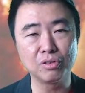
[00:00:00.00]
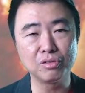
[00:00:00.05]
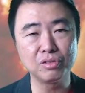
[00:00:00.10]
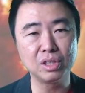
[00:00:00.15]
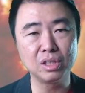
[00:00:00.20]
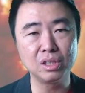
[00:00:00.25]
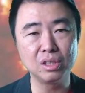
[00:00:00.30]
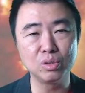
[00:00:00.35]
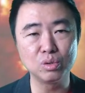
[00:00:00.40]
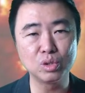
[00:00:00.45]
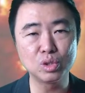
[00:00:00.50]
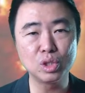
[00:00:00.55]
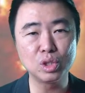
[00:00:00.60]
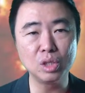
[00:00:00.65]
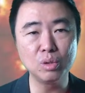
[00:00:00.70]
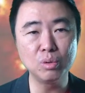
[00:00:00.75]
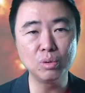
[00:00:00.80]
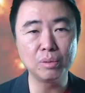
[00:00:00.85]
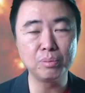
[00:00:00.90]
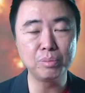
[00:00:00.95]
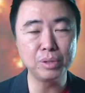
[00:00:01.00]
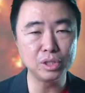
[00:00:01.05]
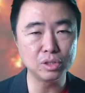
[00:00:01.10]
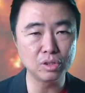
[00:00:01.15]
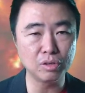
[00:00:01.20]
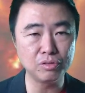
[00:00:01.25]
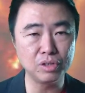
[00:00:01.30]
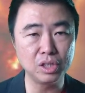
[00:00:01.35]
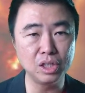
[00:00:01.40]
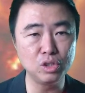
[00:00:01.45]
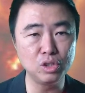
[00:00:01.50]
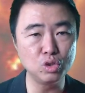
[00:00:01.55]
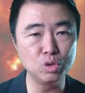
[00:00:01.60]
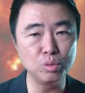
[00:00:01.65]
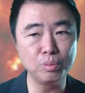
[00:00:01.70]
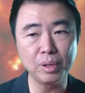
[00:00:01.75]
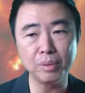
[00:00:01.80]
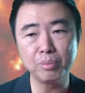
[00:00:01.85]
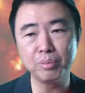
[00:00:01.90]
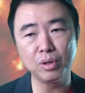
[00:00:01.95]
you steal a piece of tissue
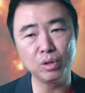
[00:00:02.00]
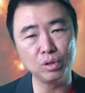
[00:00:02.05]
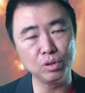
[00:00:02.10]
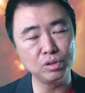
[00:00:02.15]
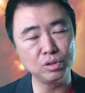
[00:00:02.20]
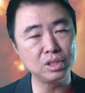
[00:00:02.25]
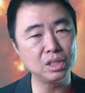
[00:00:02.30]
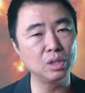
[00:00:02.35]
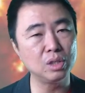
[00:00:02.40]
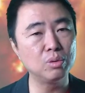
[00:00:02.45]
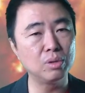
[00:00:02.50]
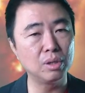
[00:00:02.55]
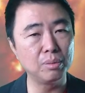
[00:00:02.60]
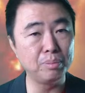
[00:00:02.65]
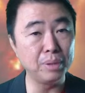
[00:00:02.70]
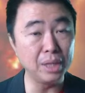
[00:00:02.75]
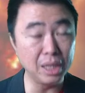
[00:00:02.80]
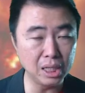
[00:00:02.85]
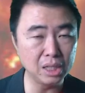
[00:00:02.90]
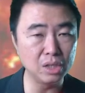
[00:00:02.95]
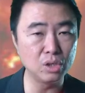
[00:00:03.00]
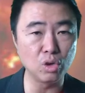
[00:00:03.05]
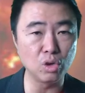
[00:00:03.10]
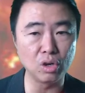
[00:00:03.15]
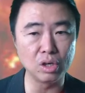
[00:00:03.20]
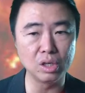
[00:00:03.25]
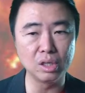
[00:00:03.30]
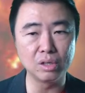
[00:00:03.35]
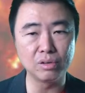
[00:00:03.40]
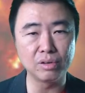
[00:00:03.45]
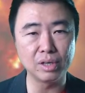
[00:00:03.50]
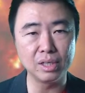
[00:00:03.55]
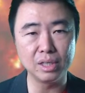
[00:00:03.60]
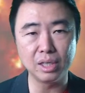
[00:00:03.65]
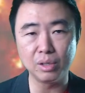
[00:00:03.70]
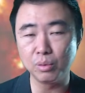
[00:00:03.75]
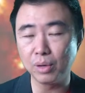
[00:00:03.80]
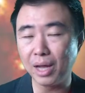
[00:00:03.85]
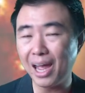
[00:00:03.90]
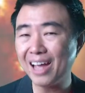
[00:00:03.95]
paper or you steal $1 billion, right? They
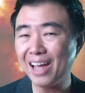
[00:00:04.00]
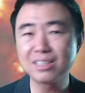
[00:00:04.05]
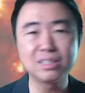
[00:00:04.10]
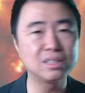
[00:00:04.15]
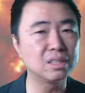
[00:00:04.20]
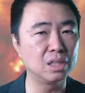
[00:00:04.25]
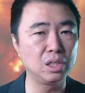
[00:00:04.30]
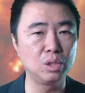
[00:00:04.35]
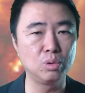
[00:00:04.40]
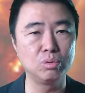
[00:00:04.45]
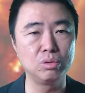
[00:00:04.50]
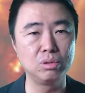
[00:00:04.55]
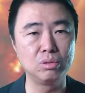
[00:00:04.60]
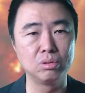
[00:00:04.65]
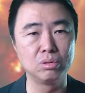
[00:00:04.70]
will execute you.